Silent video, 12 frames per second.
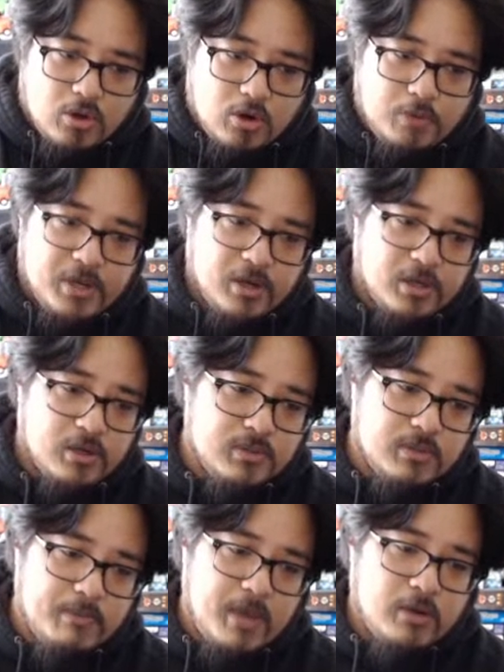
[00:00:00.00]
Obierka
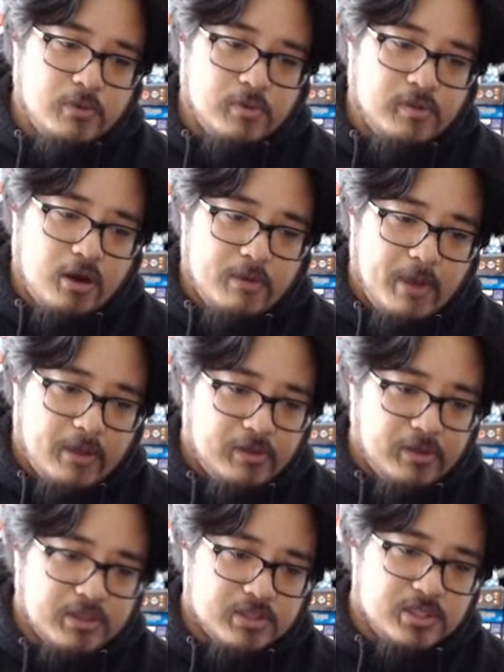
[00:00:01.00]
was a man who thought about
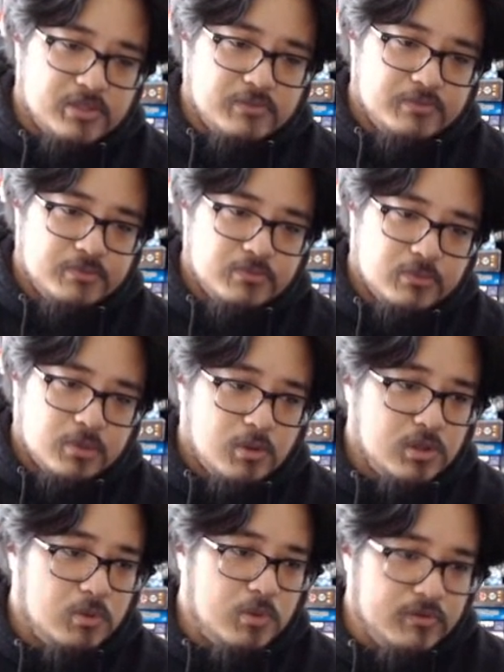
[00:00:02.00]
things.
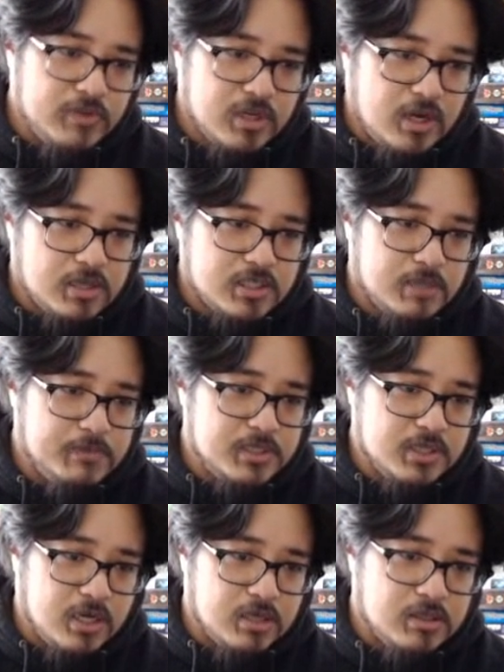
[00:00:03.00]
When the will of the goddess had
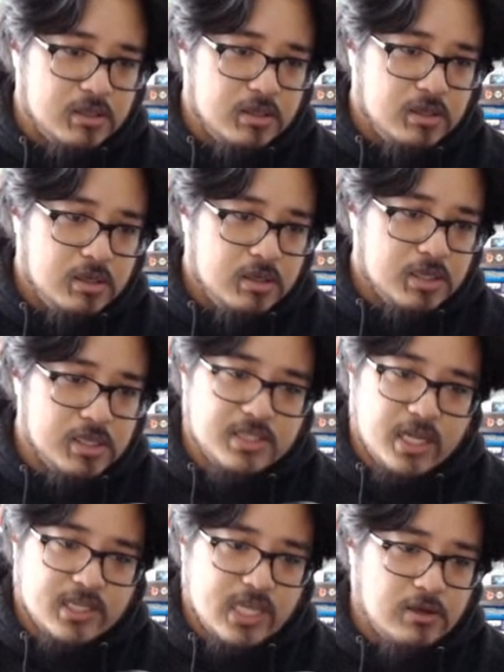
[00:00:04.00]
been done, he
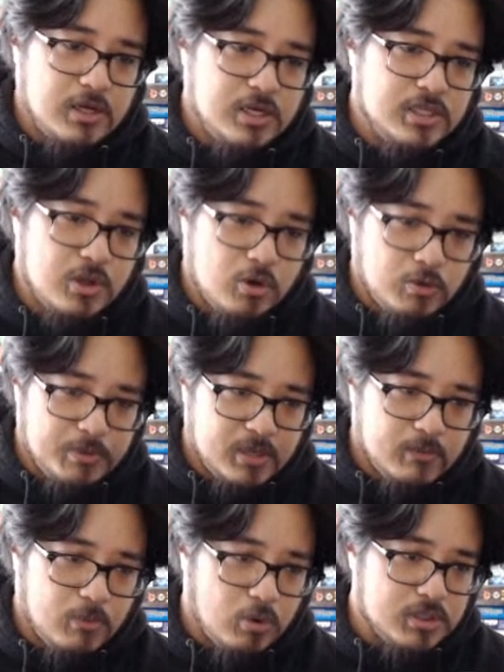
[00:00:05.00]
sat down in his obi
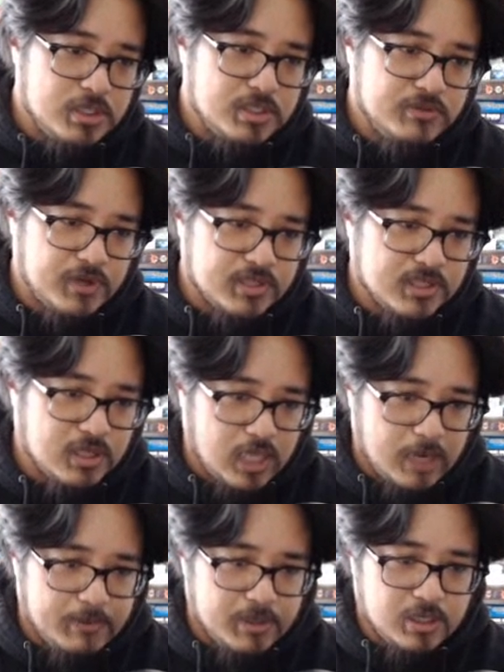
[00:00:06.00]
and mourned his friend's
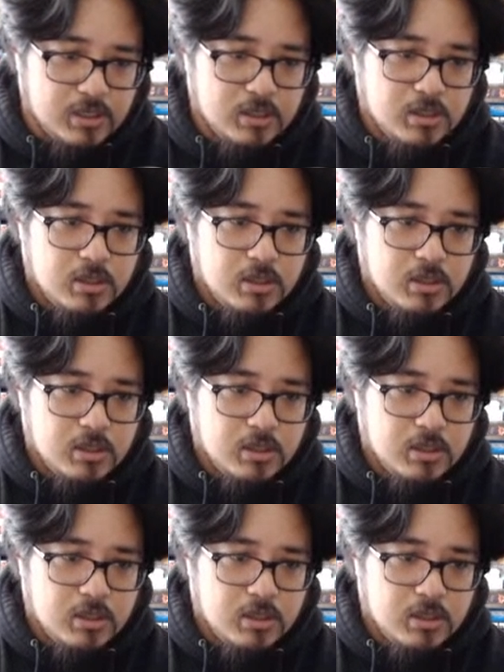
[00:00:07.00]
calamity.